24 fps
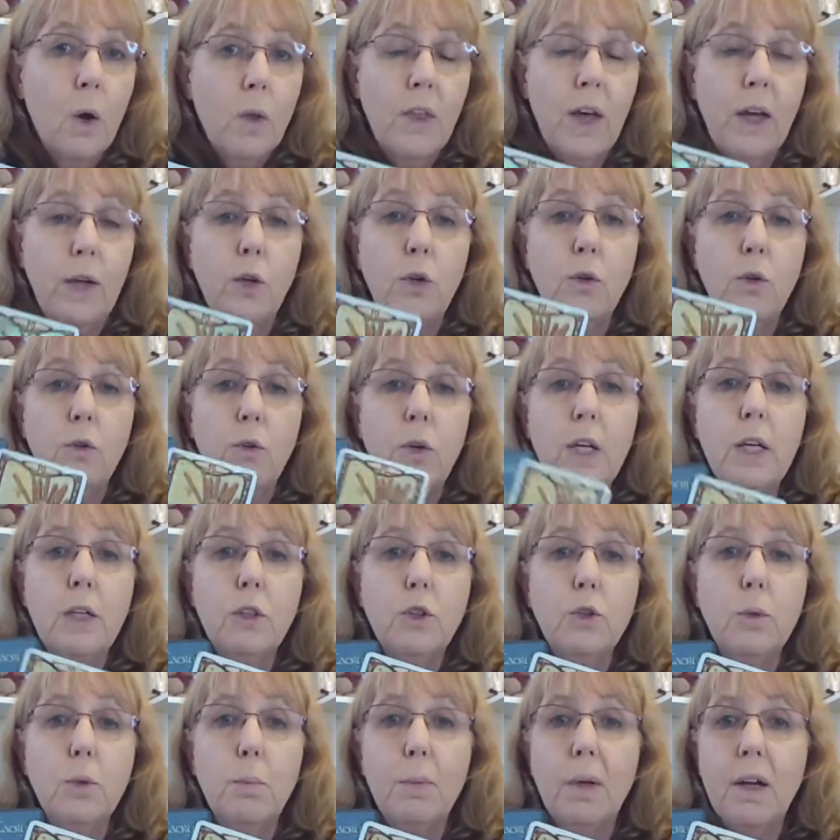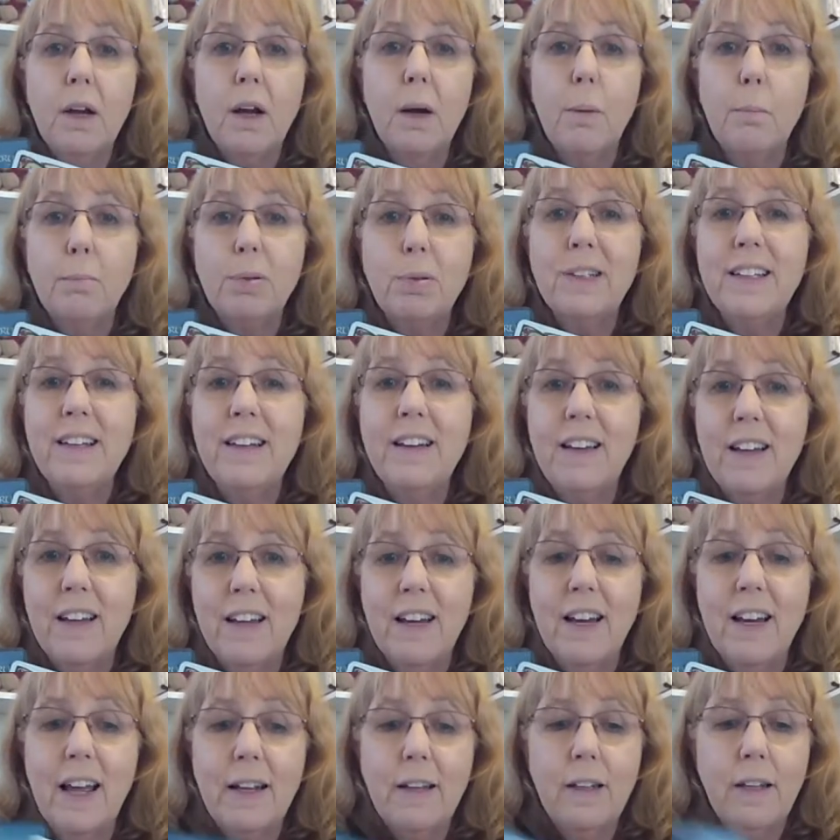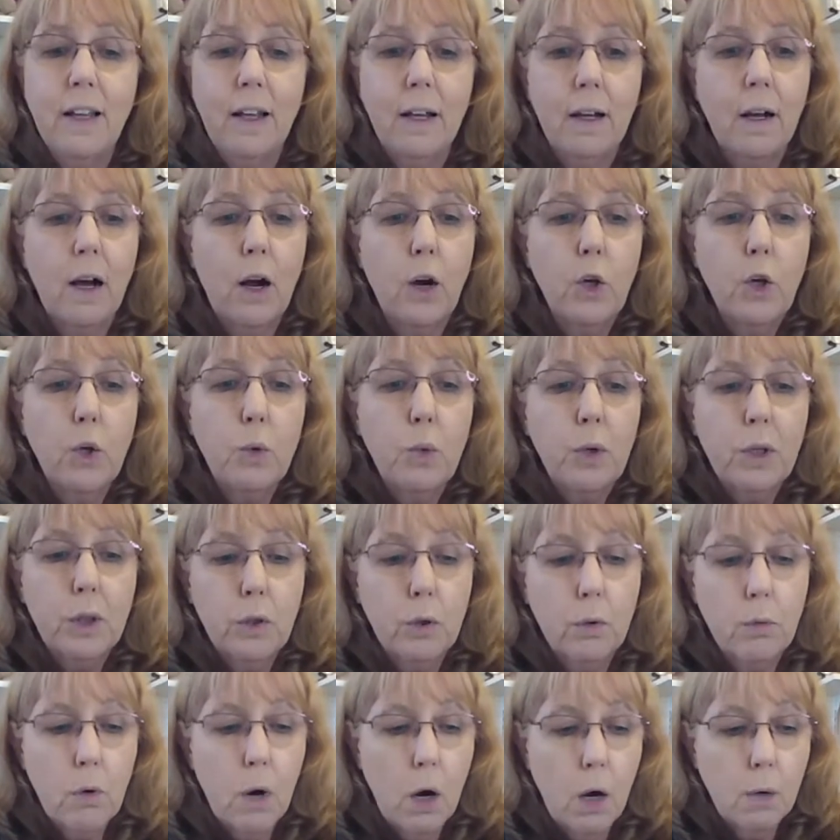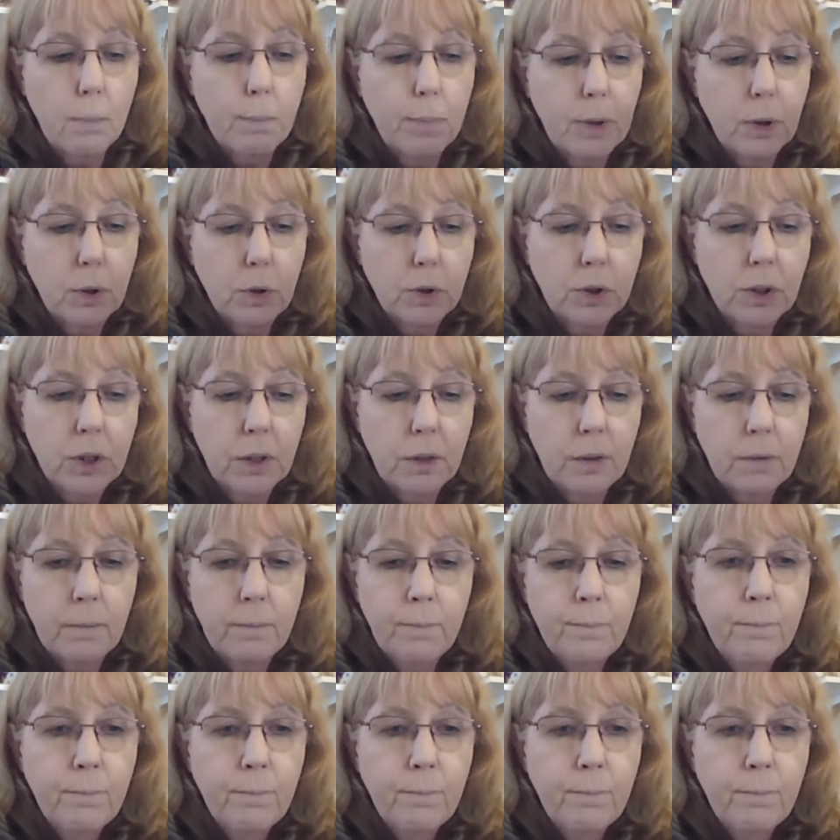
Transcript: that you need to be completing and ending. Are you with the wrong person?